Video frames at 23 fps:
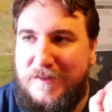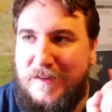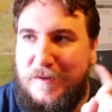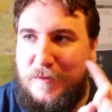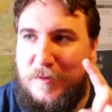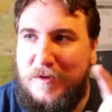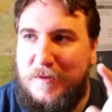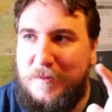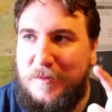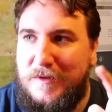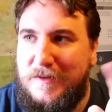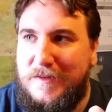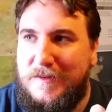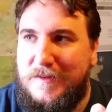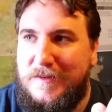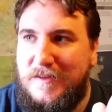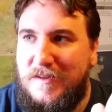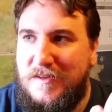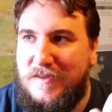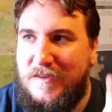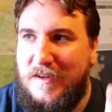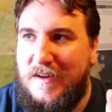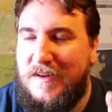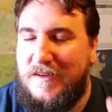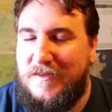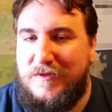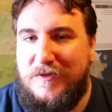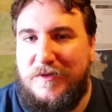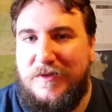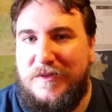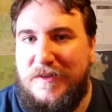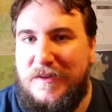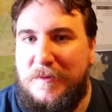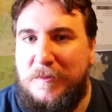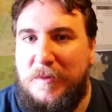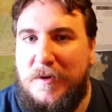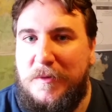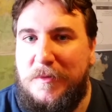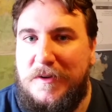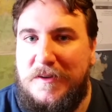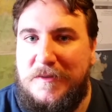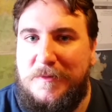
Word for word: That would have been disastrous in a public